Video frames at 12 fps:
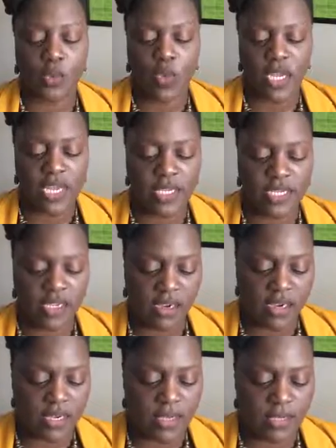what it
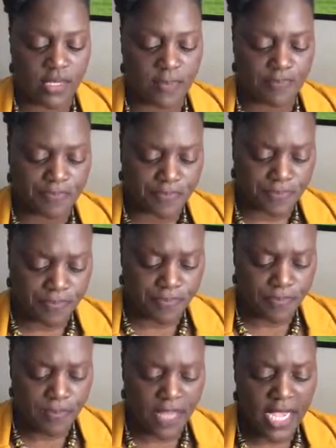does
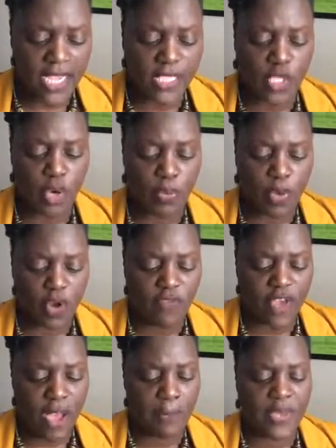is your
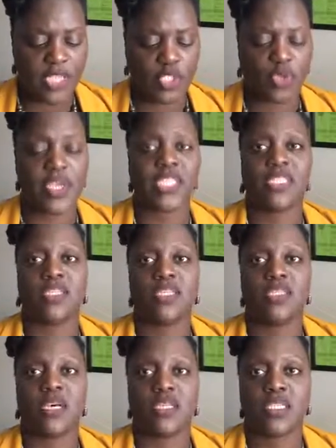profile picture is
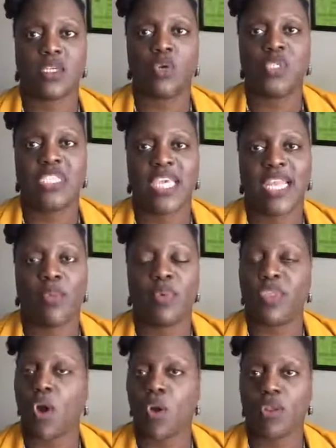associated
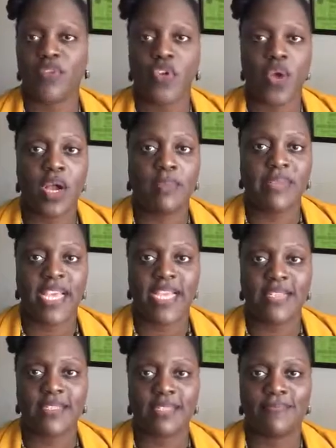with all of your
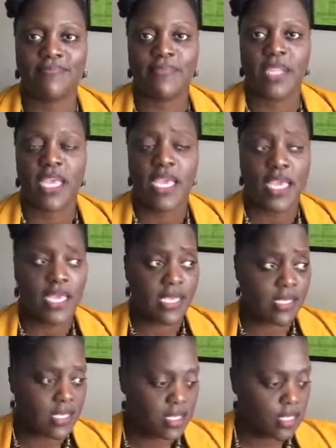updates.
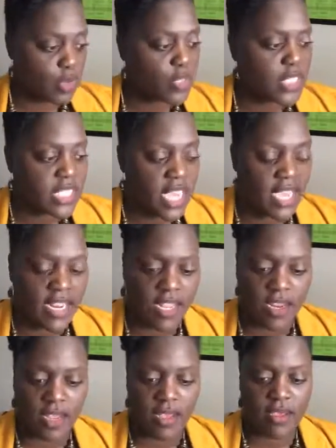It's
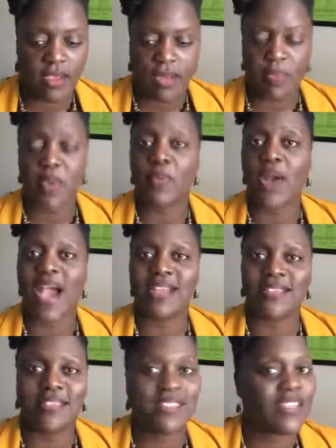associated, and people
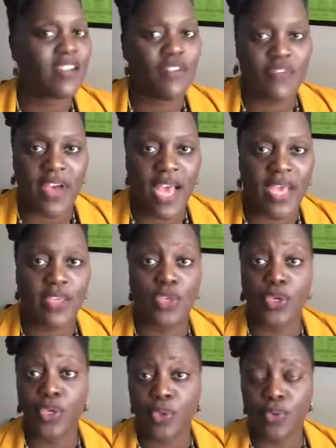identify
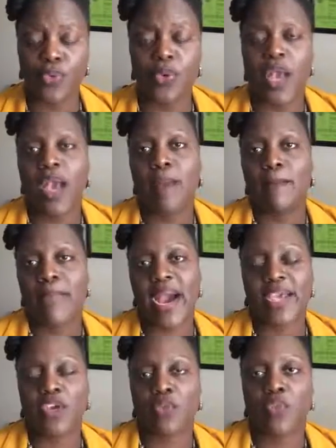you
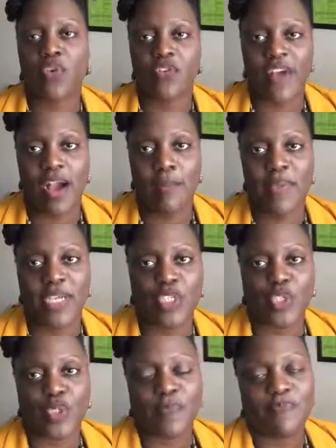by your profile
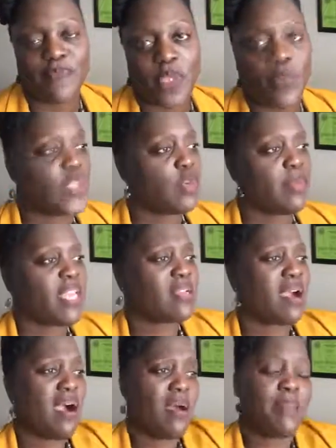picture. When you make
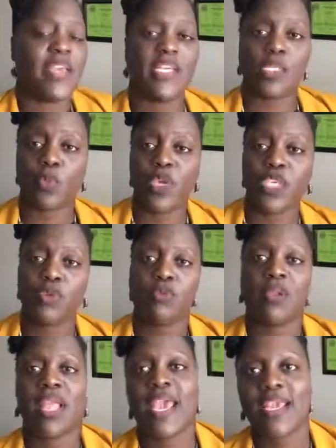comments, when you
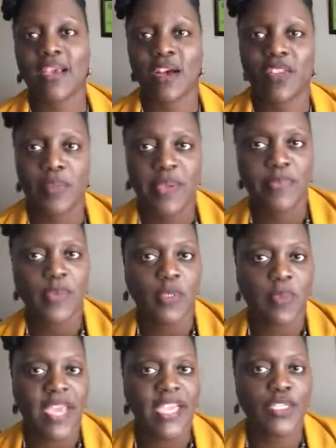like other people's
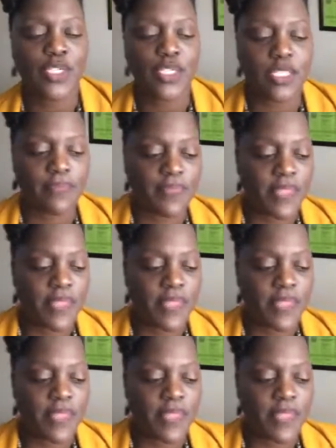pages,